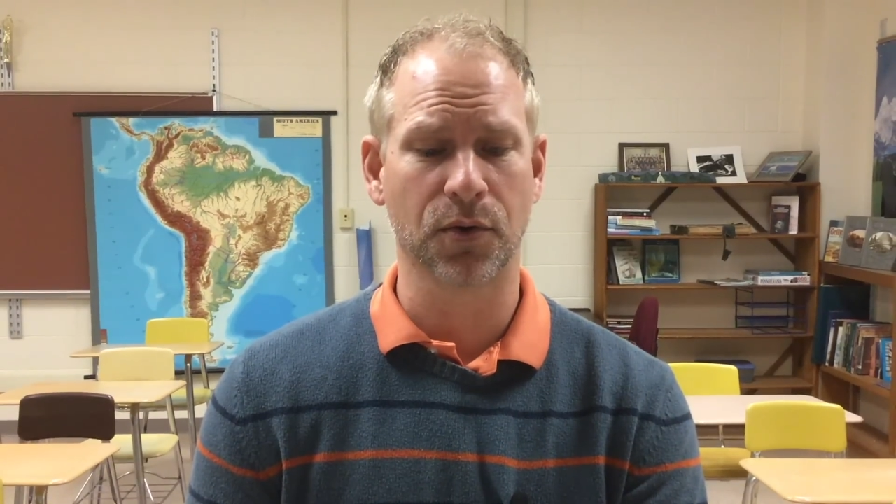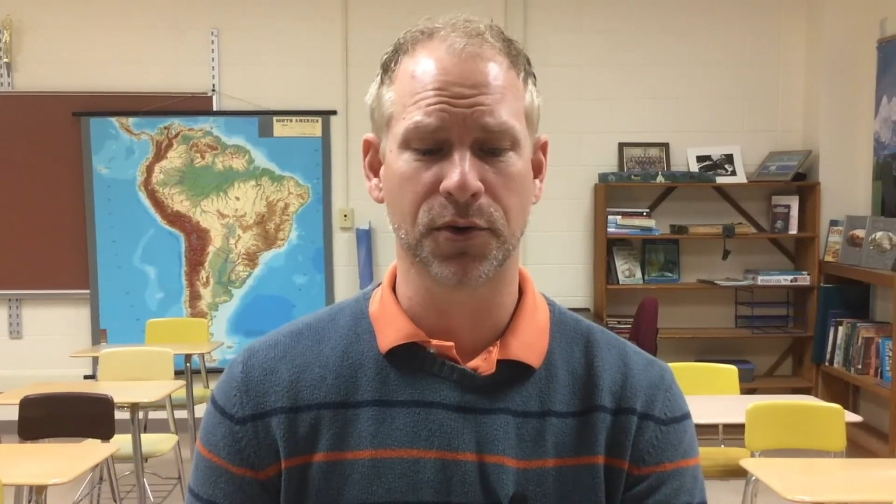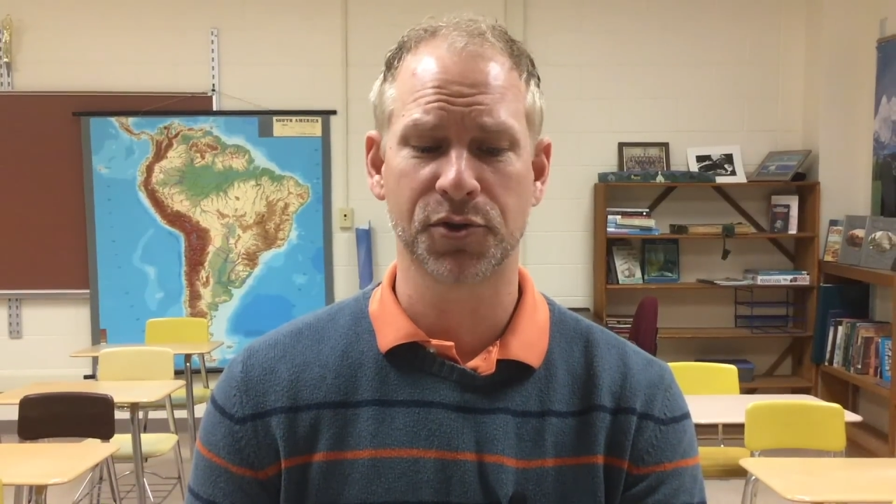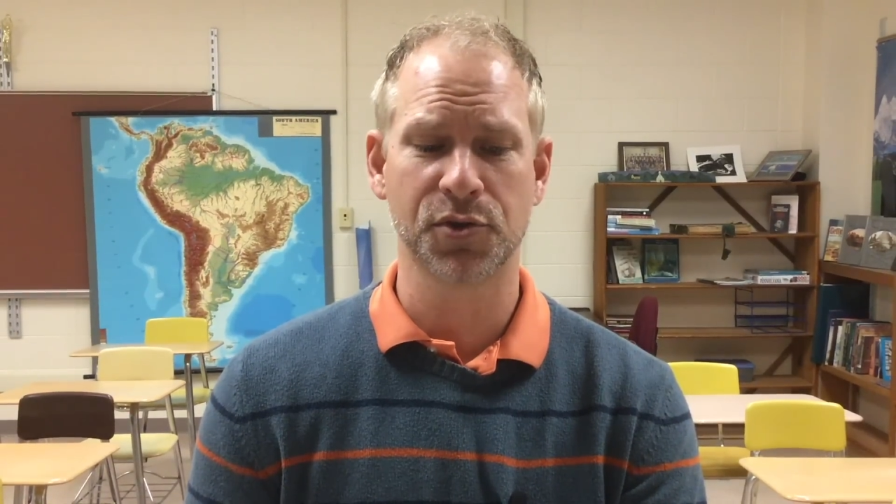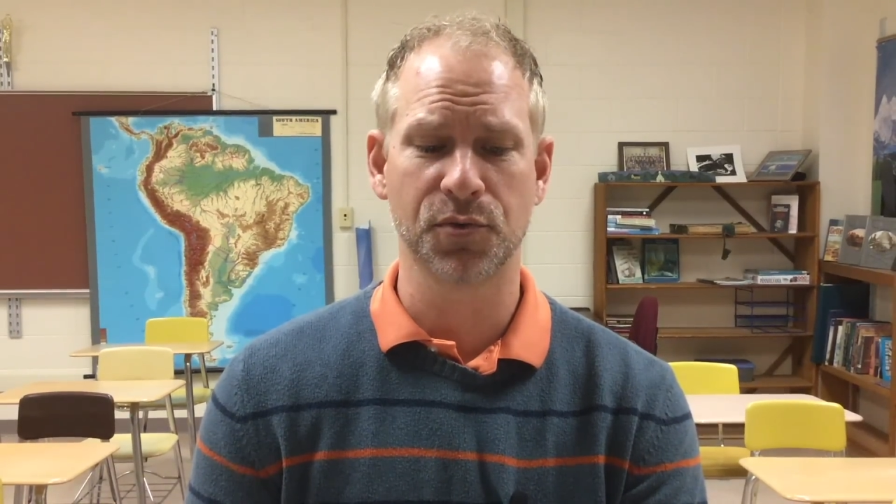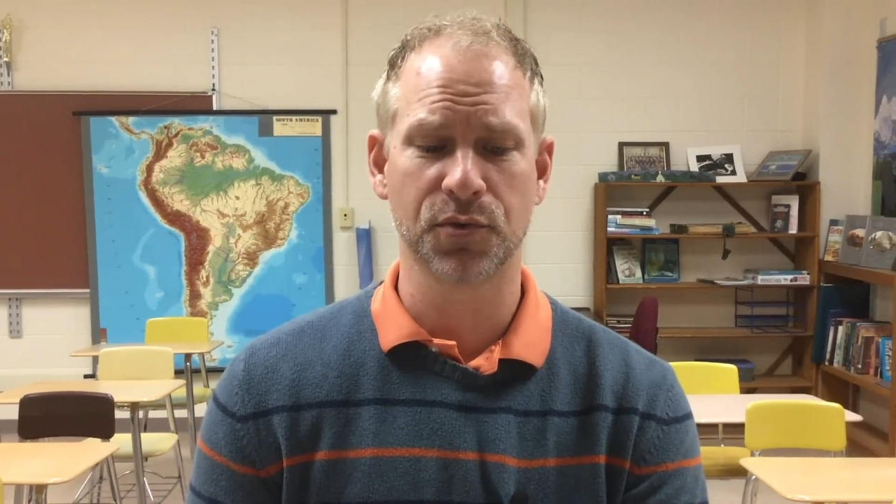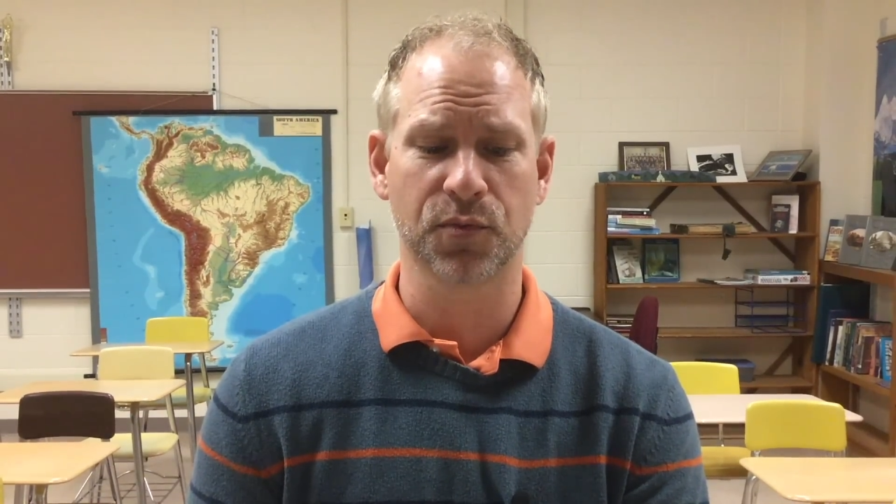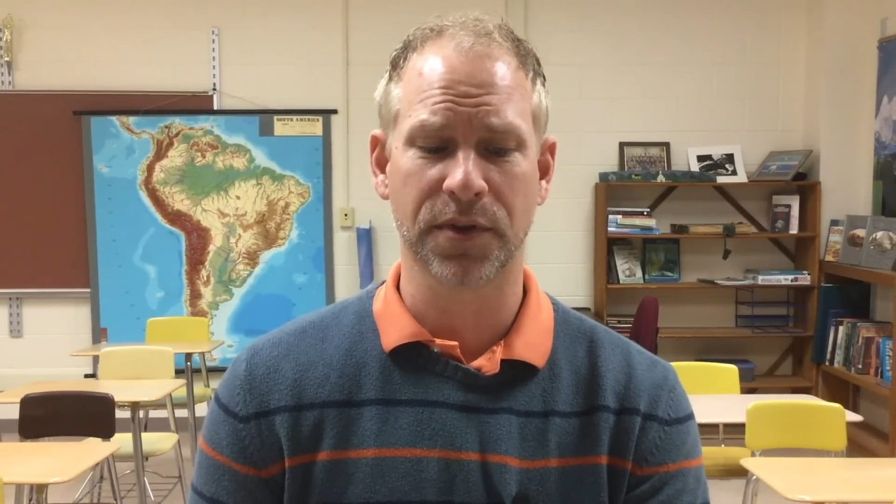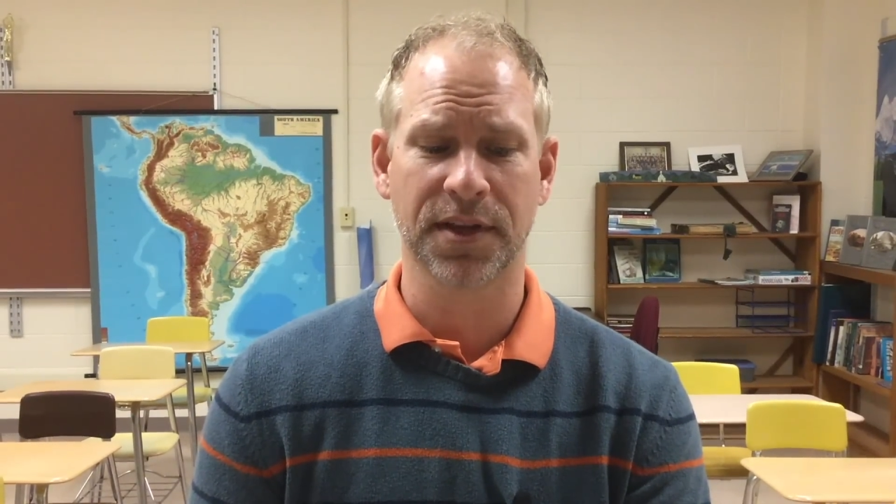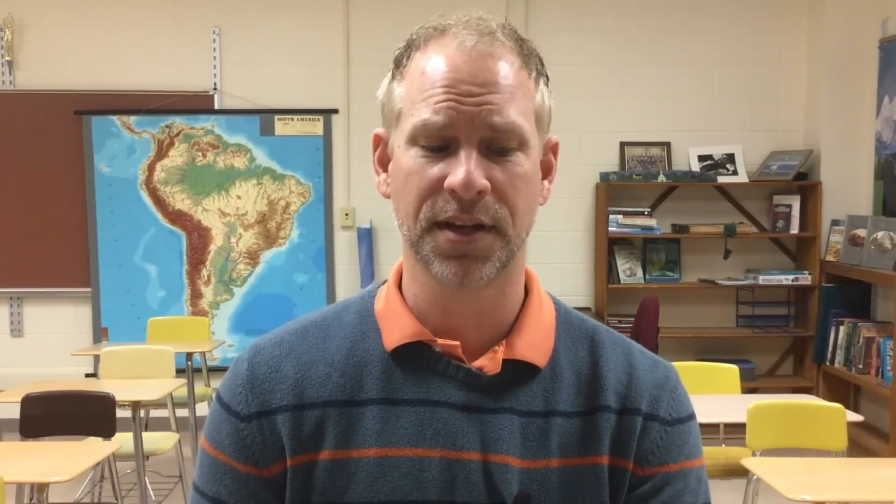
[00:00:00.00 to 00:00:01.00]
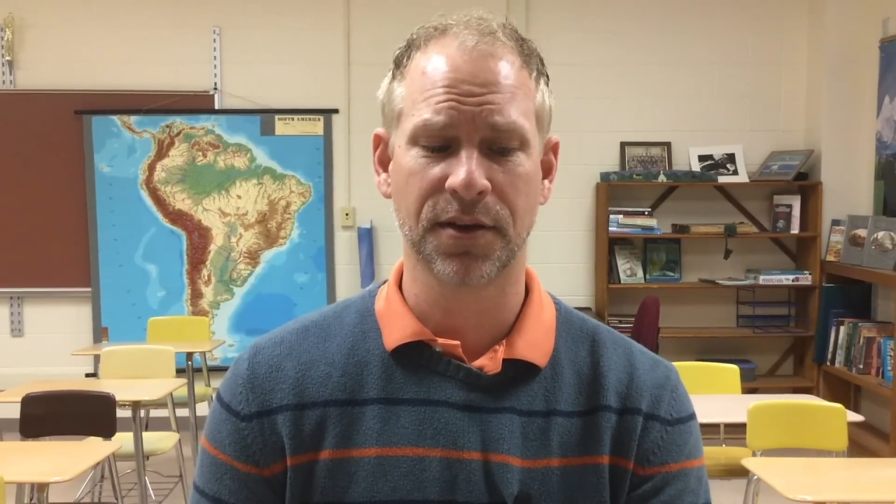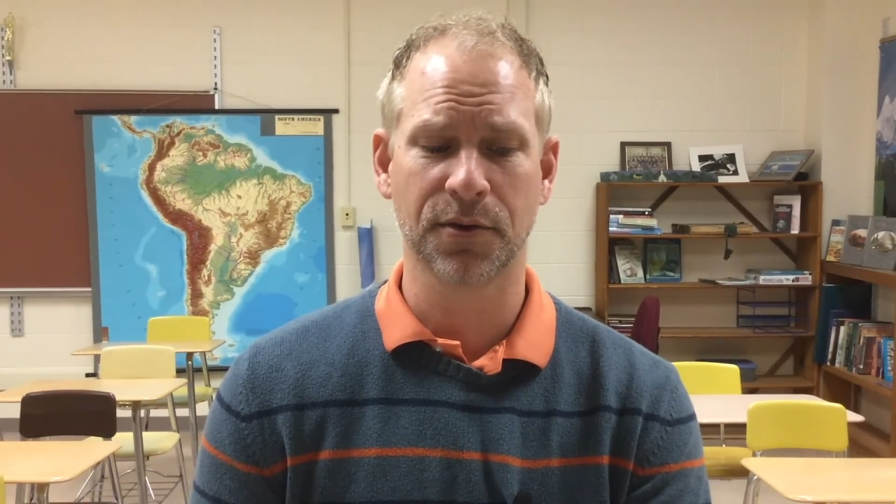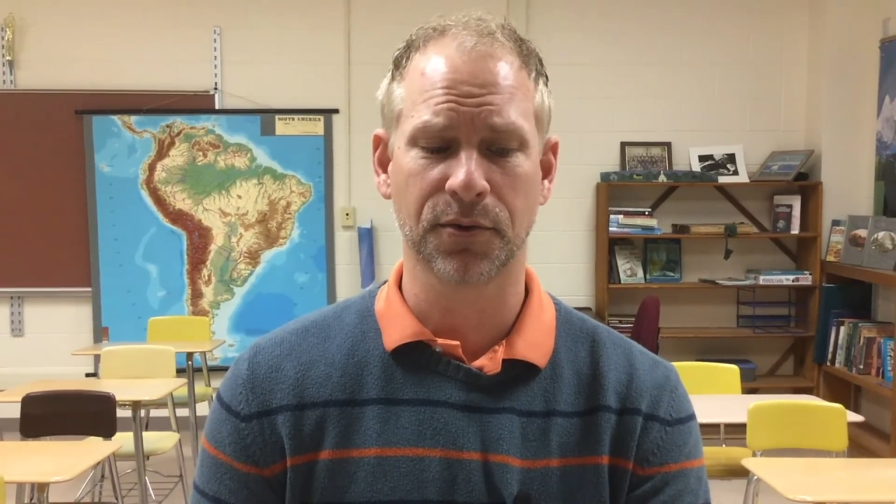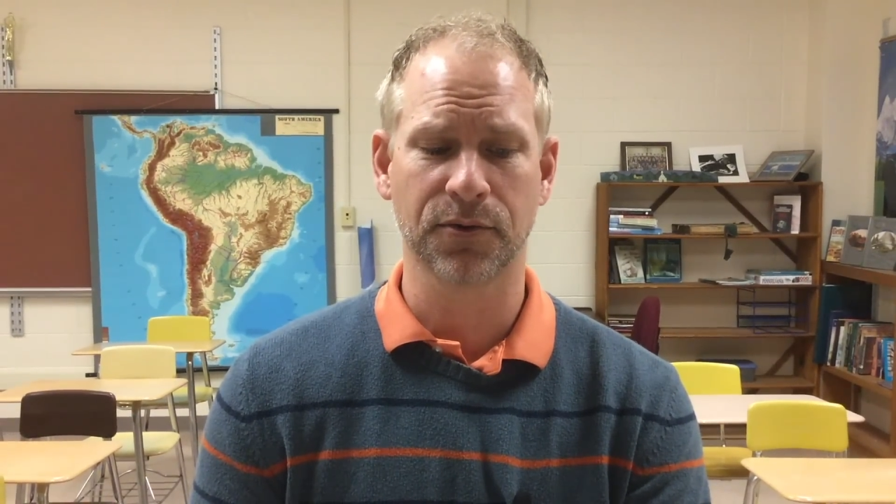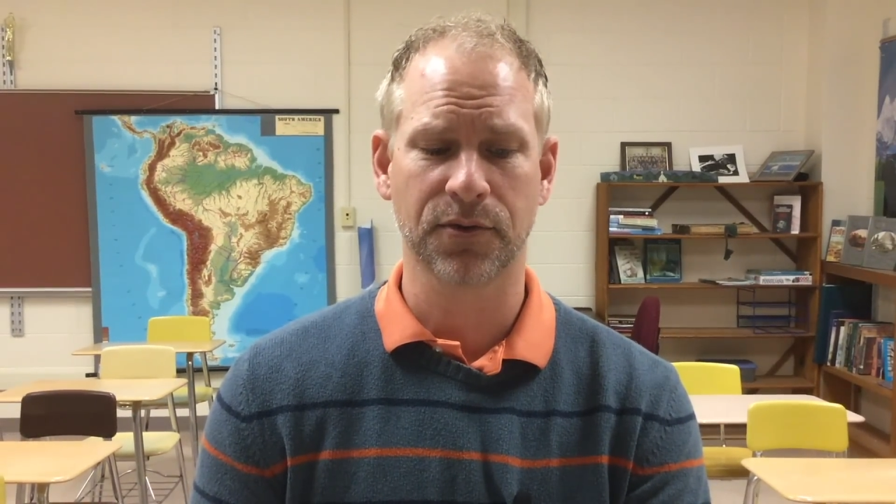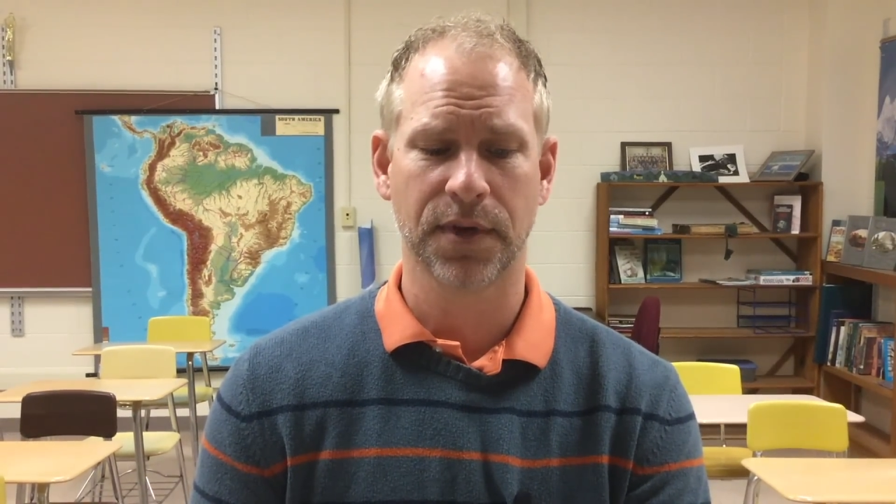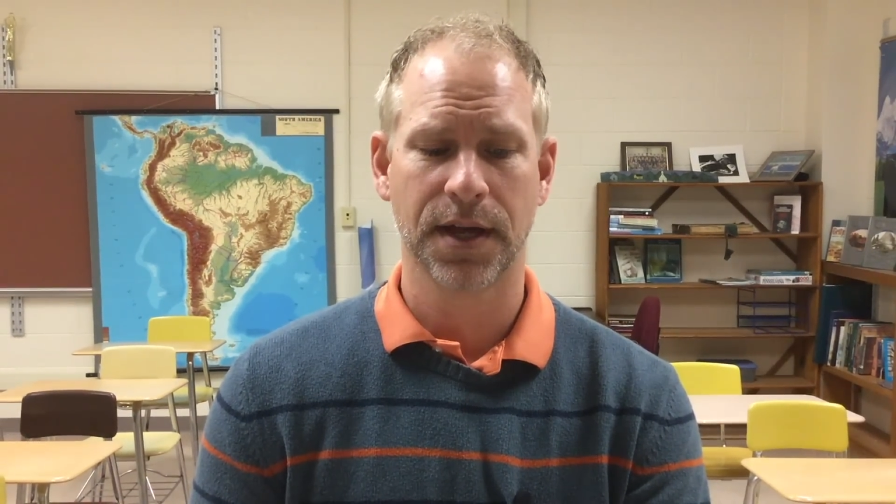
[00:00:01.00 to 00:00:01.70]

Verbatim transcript: or shoes with heels,